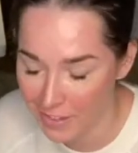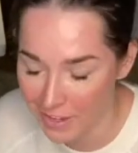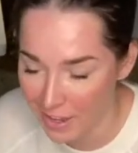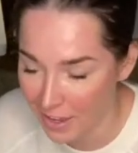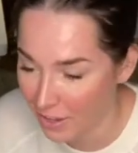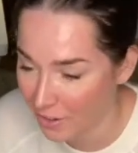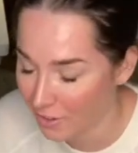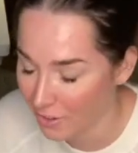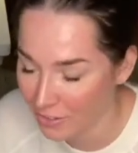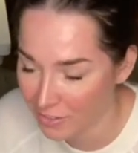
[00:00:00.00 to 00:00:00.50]

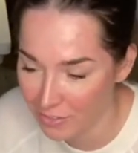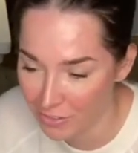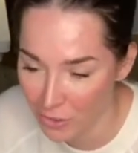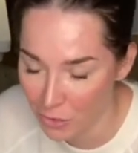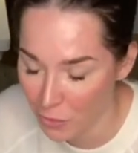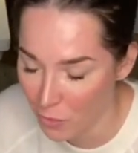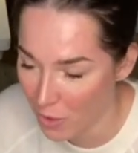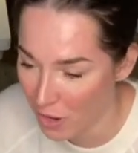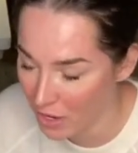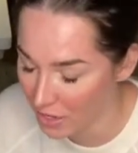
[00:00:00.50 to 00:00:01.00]
don't even know
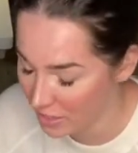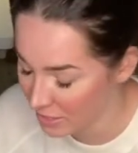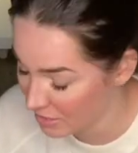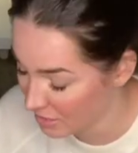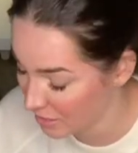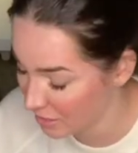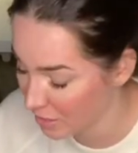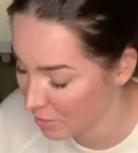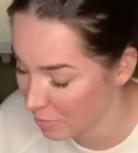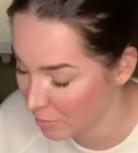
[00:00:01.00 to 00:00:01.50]
why I did
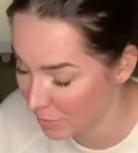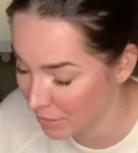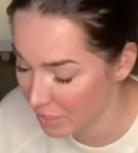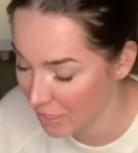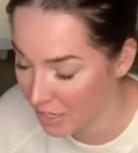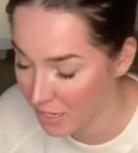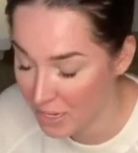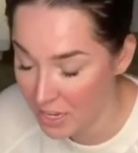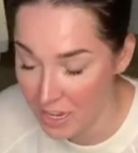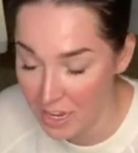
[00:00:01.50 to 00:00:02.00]
it, but
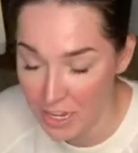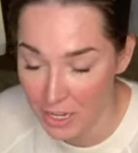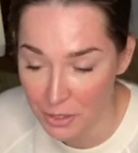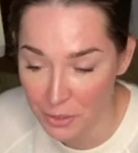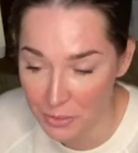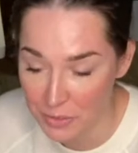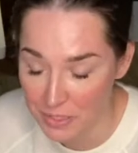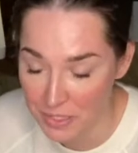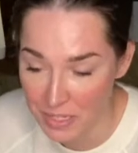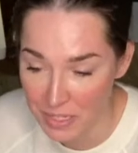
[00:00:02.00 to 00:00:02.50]
it
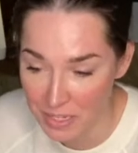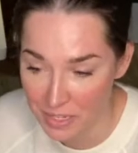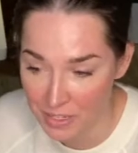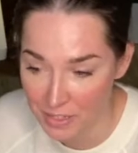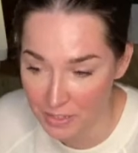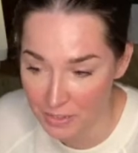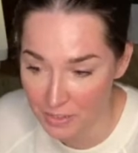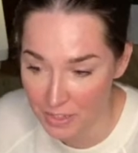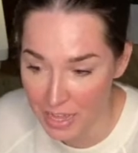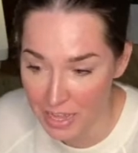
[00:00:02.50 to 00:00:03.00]
was
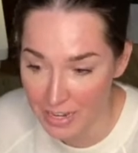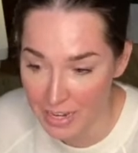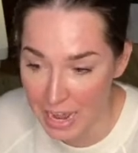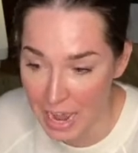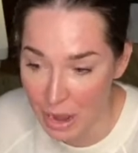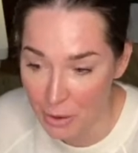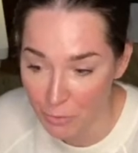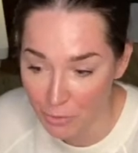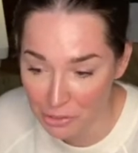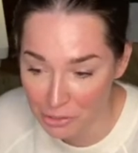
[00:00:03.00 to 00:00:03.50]
an
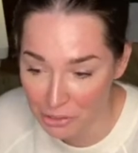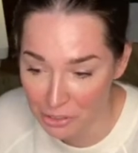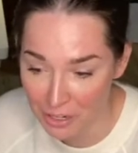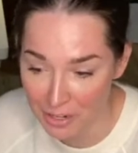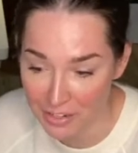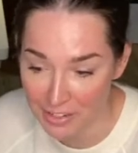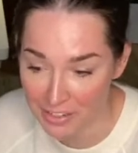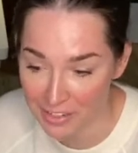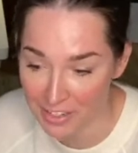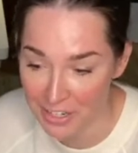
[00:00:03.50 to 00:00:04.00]
hour
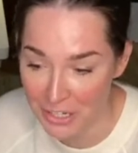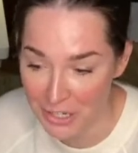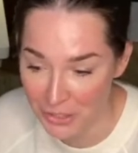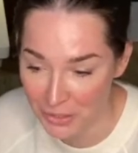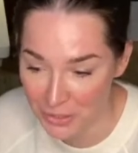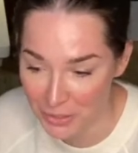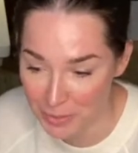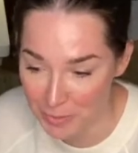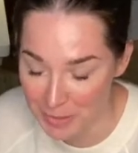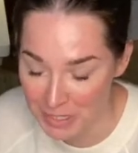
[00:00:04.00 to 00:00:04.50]
credit at
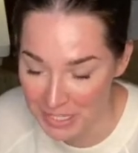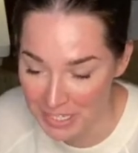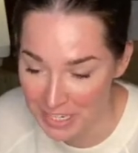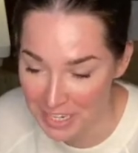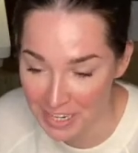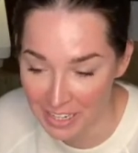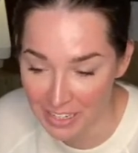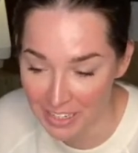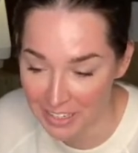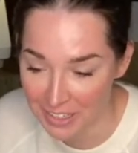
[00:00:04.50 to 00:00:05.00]
Oklahoma
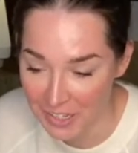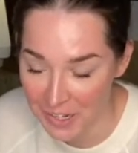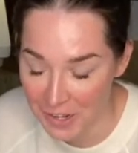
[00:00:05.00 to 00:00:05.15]
State.